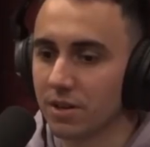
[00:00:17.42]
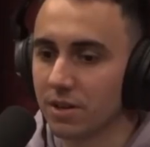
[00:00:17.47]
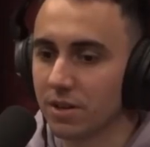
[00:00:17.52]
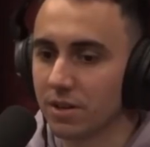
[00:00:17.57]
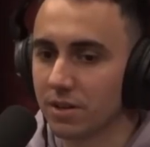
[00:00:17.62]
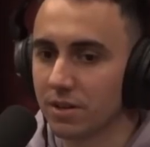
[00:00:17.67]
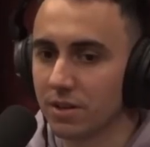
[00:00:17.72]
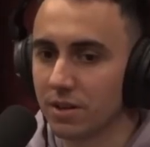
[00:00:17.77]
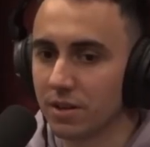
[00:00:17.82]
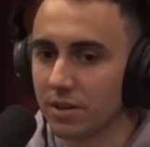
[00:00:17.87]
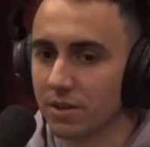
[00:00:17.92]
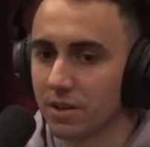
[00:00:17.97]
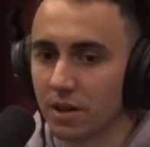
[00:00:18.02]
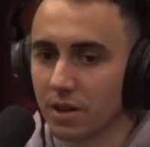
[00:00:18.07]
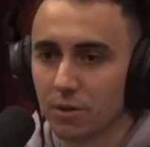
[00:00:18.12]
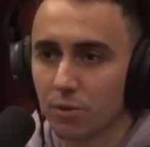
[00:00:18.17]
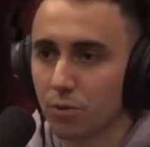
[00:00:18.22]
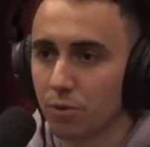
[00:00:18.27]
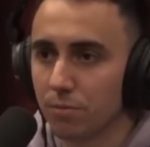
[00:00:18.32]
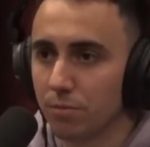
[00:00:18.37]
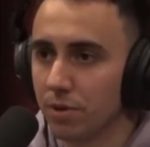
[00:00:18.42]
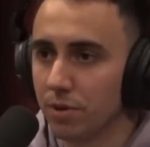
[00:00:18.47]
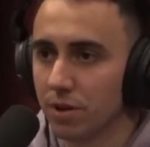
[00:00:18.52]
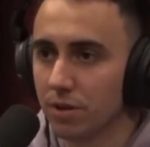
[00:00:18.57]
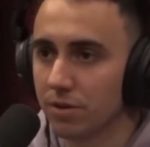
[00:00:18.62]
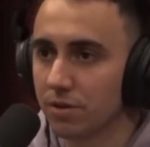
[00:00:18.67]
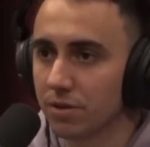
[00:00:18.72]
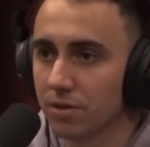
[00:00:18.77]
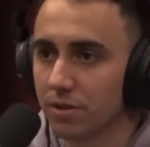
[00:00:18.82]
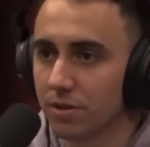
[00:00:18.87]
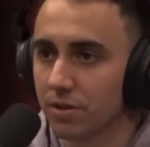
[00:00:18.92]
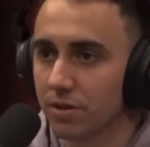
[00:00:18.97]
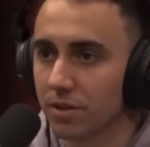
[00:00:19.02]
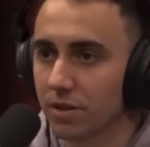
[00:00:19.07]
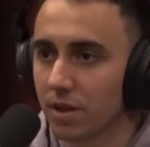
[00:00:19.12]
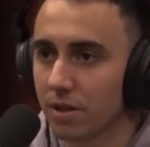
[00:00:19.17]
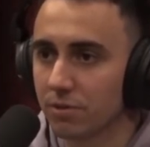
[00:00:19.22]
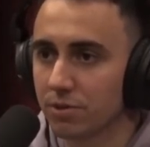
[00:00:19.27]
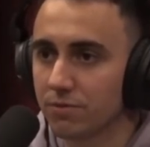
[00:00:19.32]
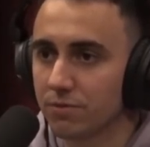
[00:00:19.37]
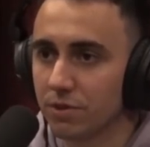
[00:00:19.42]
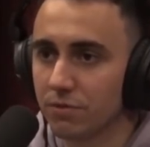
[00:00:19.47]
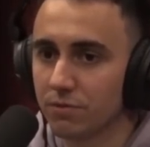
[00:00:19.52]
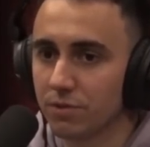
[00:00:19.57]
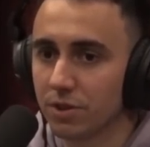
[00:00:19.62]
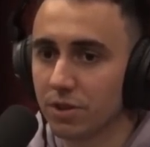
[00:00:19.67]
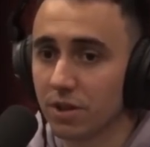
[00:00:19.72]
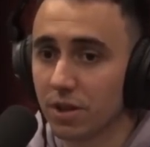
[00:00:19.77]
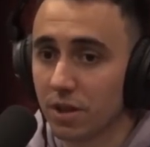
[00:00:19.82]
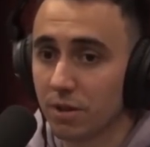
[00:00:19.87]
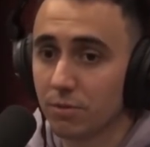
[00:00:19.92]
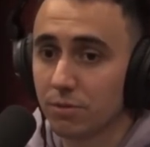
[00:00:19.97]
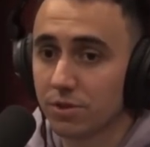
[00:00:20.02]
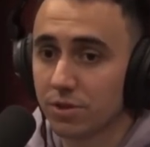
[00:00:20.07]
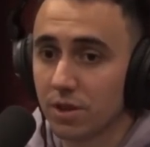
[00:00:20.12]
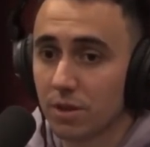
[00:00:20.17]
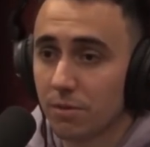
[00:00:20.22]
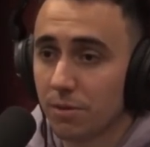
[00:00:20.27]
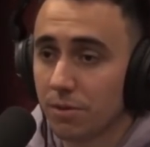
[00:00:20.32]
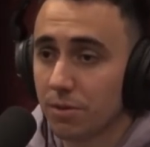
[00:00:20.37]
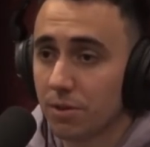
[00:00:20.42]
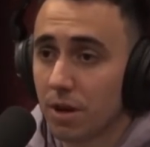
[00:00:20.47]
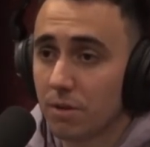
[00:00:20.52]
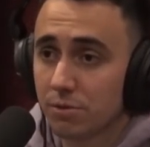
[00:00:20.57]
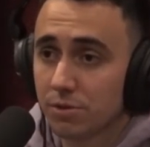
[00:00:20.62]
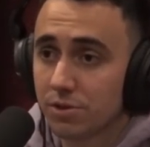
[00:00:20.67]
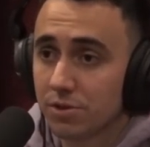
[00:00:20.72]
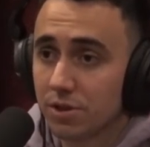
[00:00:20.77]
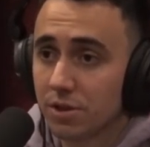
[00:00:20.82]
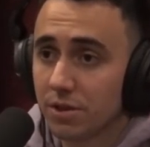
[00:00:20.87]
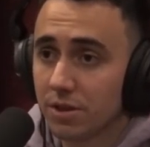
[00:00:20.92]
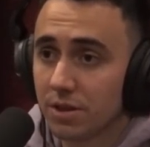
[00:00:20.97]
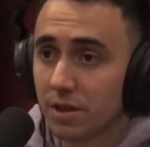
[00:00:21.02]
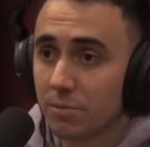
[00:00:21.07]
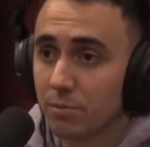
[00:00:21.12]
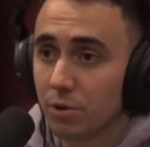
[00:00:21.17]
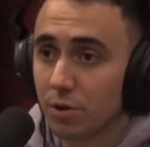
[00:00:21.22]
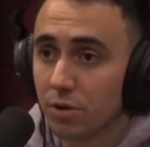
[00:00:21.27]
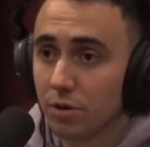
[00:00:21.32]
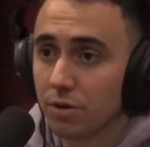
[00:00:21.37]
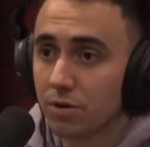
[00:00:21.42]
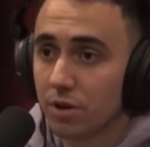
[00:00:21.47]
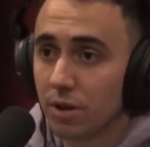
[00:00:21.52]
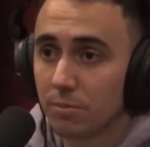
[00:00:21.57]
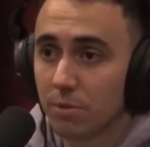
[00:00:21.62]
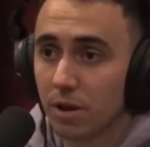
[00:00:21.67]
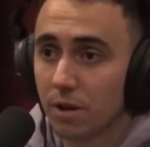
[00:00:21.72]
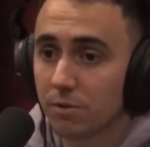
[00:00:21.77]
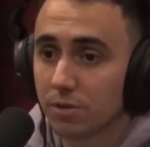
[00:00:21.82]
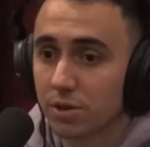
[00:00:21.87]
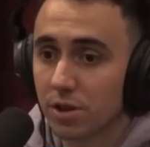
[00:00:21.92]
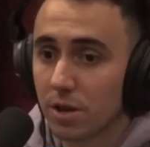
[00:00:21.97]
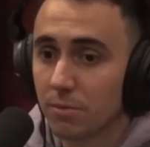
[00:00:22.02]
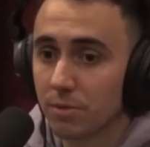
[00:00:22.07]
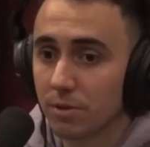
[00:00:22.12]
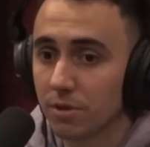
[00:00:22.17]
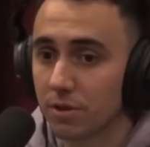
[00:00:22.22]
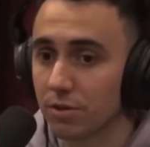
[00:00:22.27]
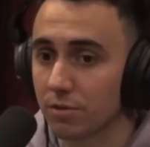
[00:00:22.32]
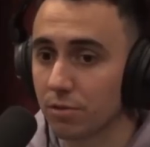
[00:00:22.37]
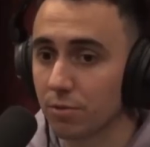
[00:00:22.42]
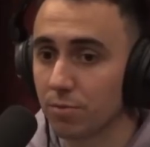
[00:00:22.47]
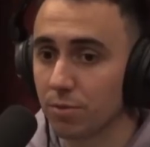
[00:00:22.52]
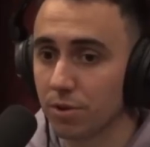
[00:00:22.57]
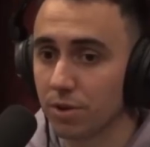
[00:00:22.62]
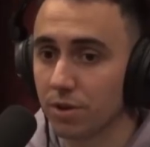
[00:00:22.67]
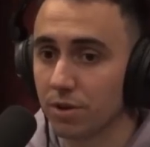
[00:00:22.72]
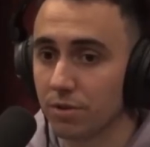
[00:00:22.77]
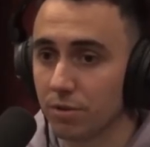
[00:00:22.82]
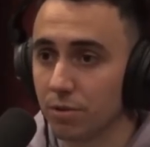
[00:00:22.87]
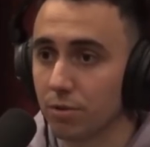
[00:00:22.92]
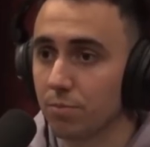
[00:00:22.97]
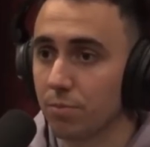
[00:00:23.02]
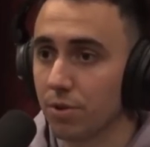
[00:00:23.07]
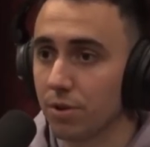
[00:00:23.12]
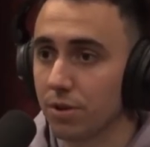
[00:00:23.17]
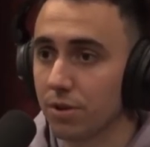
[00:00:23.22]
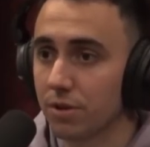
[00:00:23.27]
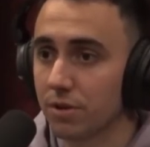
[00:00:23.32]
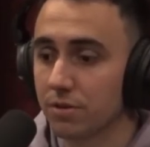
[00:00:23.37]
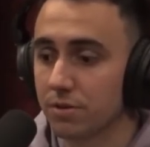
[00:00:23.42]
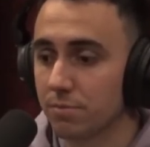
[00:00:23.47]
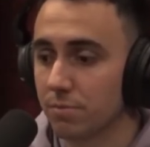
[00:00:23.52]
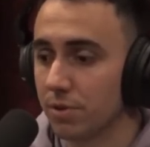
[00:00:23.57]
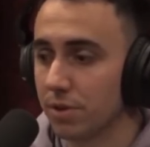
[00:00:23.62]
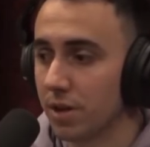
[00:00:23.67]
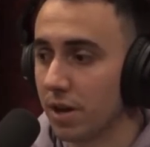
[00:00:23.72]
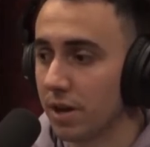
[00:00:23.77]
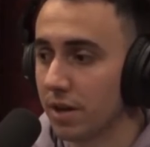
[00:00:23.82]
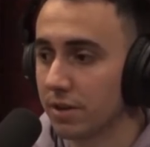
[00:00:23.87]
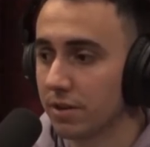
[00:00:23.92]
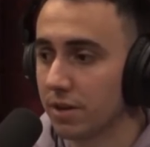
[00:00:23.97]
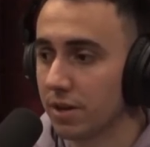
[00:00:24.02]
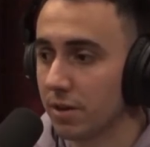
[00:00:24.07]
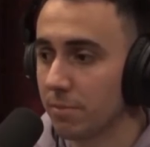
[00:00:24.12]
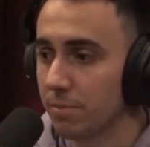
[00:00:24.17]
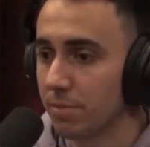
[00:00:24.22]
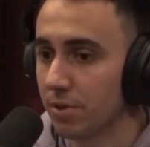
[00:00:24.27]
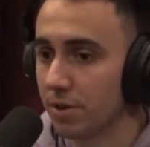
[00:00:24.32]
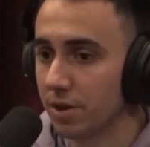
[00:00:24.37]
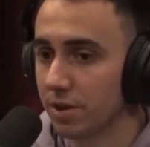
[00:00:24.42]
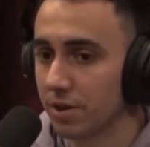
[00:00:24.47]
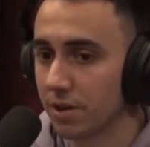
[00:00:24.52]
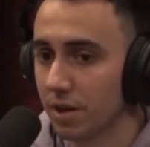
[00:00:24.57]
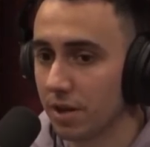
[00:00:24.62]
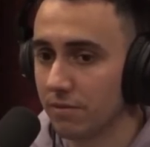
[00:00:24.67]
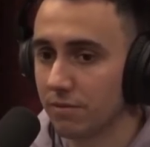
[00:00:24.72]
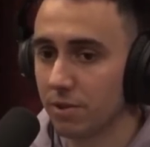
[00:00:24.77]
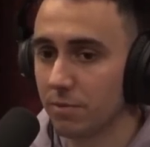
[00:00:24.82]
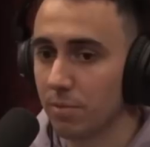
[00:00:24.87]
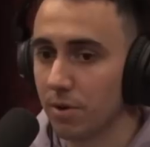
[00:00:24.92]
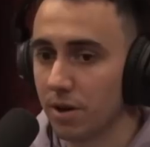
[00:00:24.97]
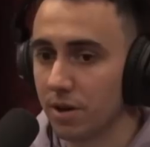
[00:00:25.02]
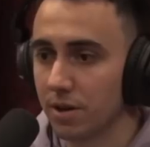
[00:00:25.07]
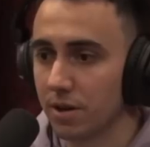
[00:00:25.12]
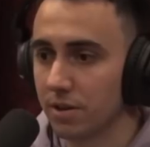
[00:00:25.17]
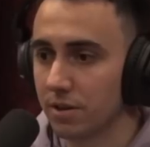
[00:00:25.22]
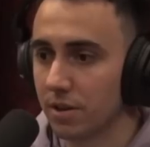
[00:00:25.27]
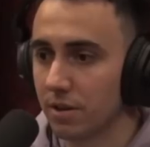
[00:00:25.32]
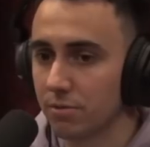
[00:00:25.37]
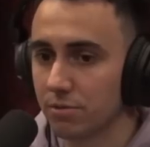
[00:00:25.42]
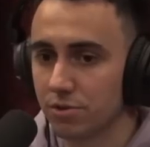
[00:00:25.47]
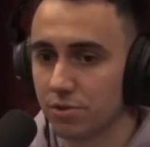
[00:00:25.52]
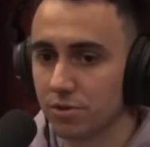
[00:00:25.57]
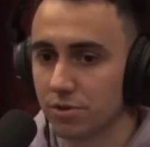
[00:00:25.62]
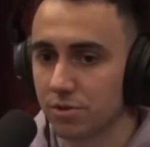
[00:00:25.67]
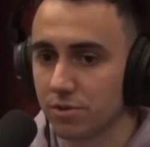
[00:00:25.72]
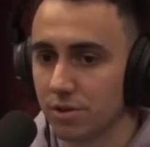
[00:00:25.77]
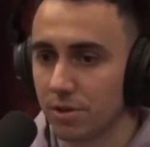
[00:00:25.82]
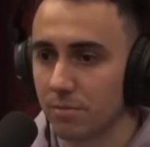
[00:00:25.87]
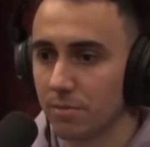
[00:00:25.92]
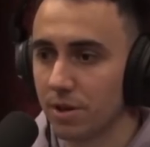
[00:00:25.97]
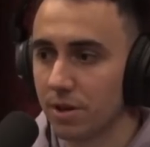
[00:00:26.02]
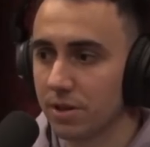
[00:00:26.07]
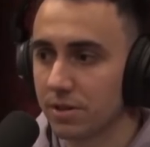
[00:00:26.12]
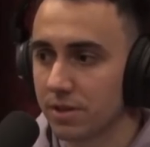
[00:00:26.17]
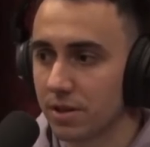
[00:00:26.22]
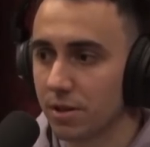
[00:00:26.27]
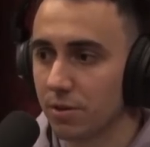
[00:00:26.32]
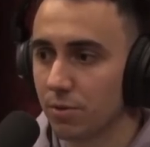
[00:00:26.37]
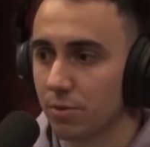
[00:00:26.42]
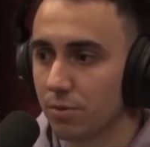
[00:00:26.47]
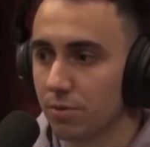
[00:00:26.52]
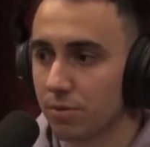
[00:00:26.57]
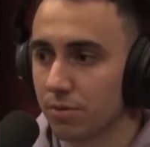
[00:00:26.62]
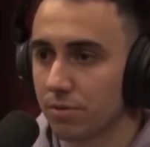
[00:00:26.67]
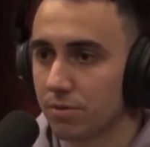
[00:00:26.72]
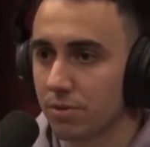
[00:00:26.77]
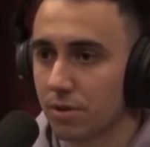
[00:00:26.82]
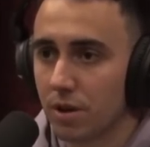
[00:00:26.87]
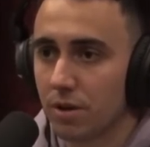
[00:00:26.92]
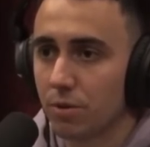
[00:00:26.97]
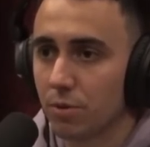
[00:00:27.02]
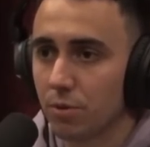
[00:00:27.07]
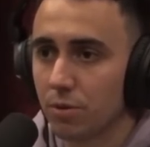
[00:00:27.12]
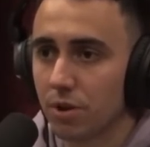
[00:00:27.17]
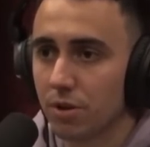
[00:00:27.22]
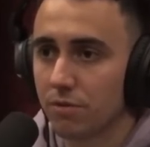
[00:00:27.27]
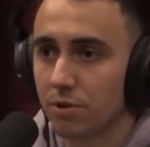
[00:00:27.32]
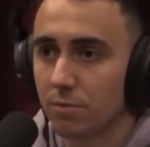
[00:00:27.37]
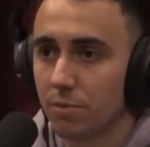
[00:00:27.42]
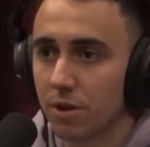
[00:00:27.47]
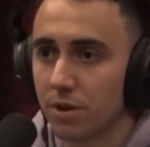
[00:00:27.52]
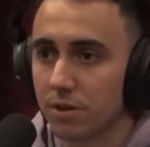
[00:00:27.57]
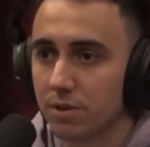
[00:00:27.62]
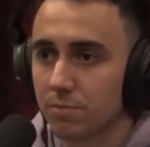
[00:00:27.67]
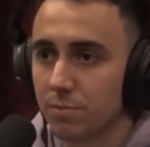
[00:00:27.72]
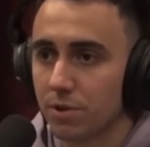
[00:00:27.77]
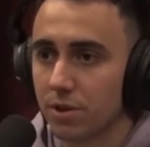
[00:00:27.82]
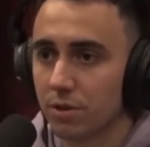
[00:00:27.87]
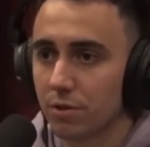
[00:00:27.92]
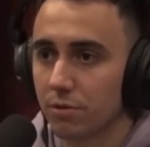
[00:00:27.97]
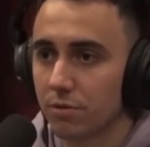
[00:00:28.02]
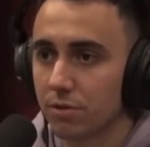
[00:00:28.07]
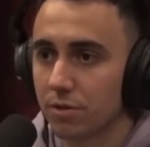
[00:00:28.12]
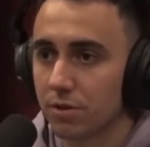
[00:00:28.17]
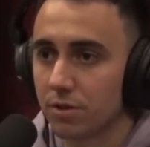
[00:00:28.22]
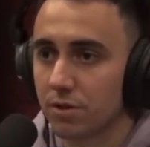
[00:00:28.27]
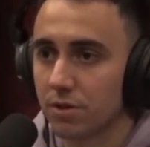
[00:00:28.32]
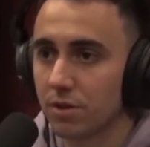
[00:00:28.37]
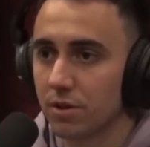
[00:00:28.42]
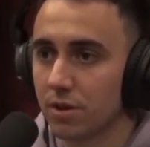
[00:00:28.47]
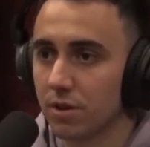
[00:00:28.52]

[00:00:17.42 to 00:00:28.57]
that I couldn't beat. I was 15. I was I, was, I was thinking I'm good. I mean, I was coming there to play good players, but I ended up playing everybody and I was just amazed how how good everybody's playing over there.